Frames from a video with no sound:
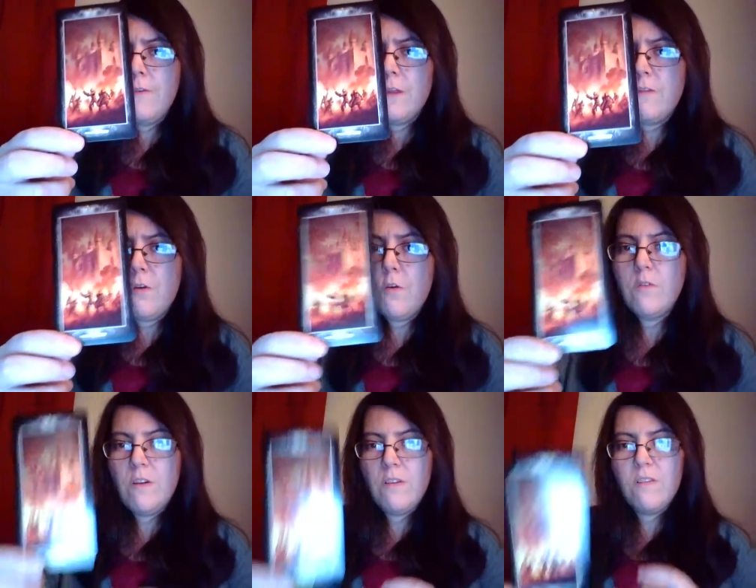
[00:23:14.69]
so
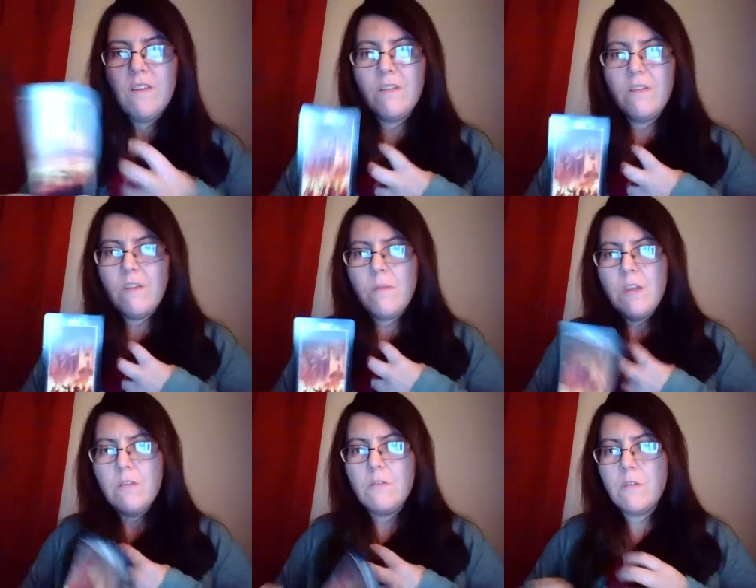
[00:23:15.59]
there's still some
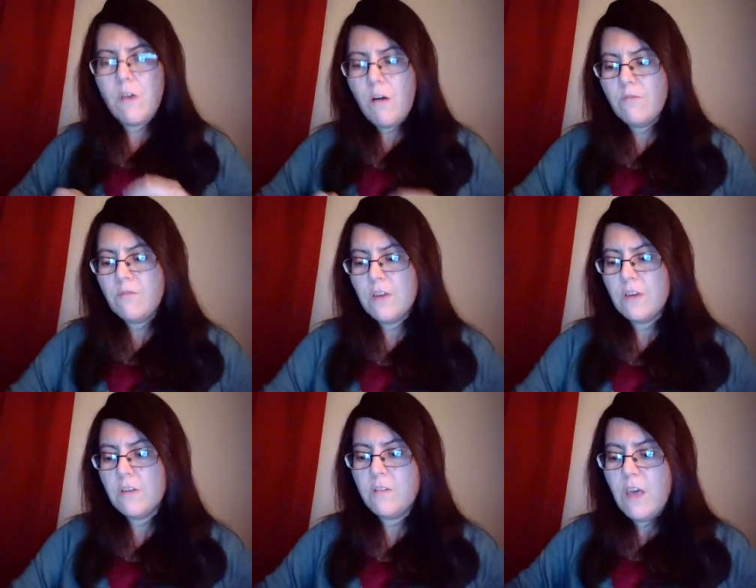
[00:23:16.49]
inner
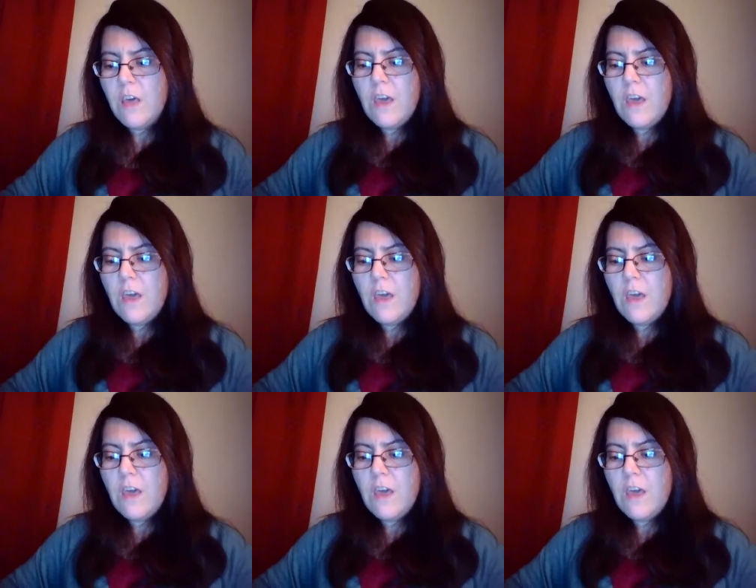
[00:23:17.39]
conflict,